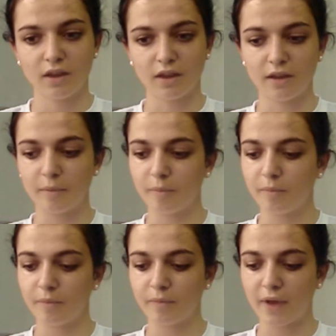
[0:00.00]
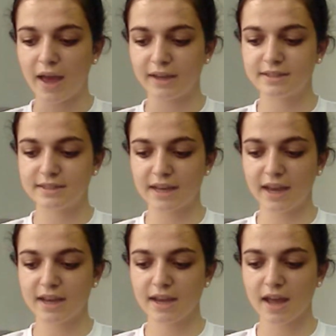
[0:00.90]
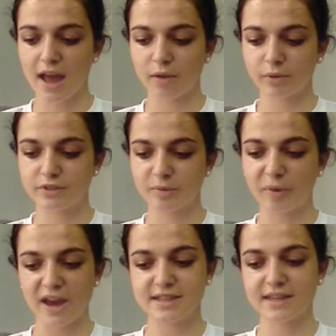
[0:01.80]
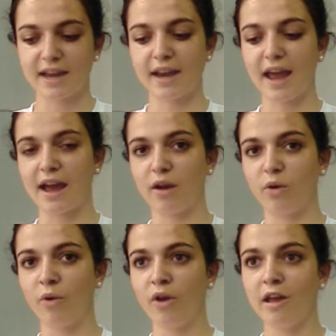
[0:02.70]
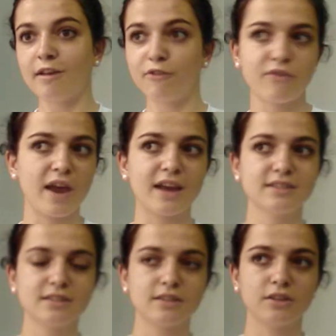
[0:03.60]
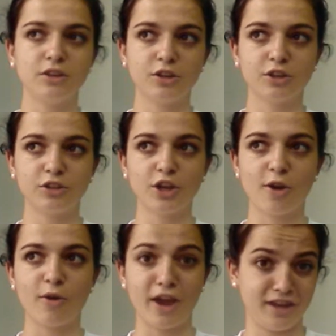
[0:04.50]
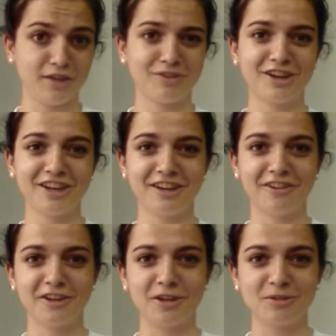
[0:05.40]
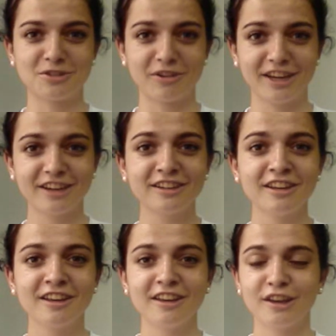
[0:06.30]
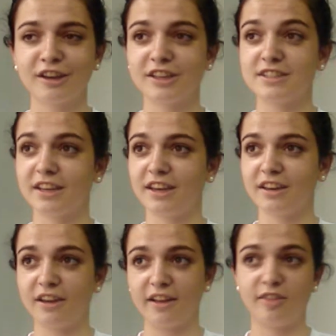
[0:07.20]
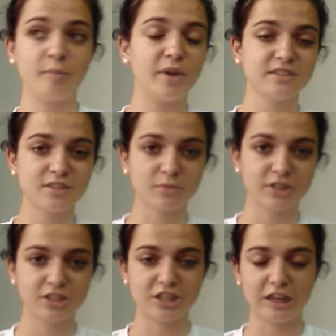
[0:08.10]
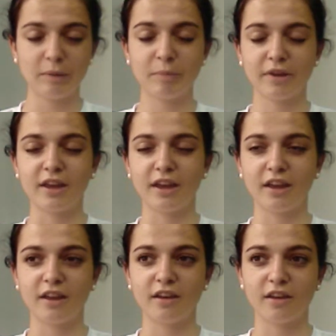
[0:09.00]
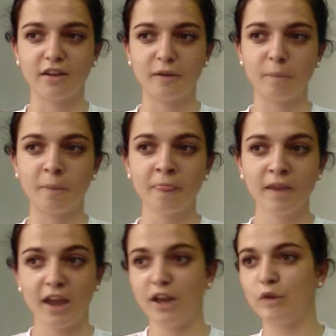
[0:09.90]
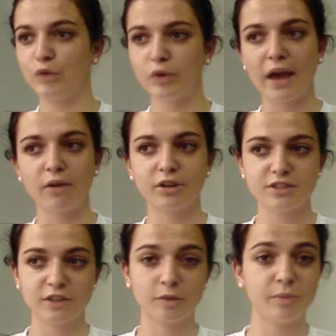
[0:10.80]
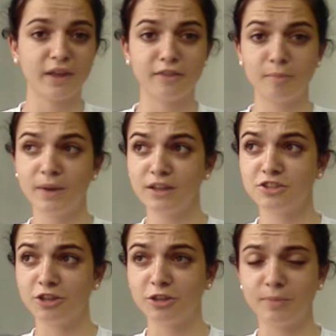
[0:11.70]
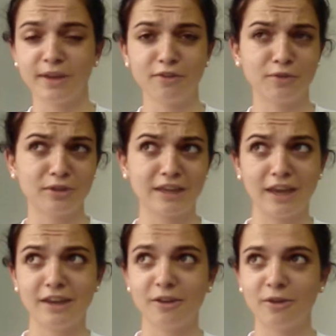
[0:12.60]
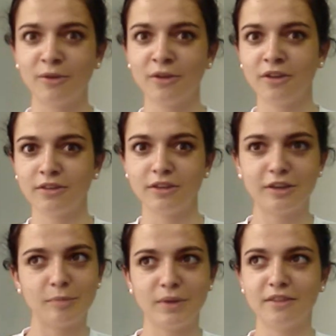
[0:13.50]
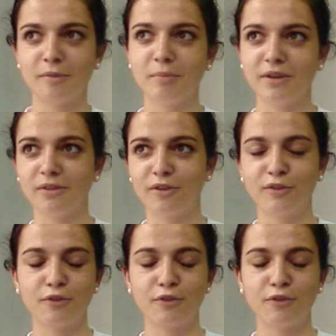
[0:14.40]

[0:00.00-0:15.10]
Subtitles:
I'd say I was surprised at how fast you could go anywhere here in Costa Rica, because like the bus is really cheap, and in a few hours you could be at the beach, you could be at a volcano, you could be in the middle of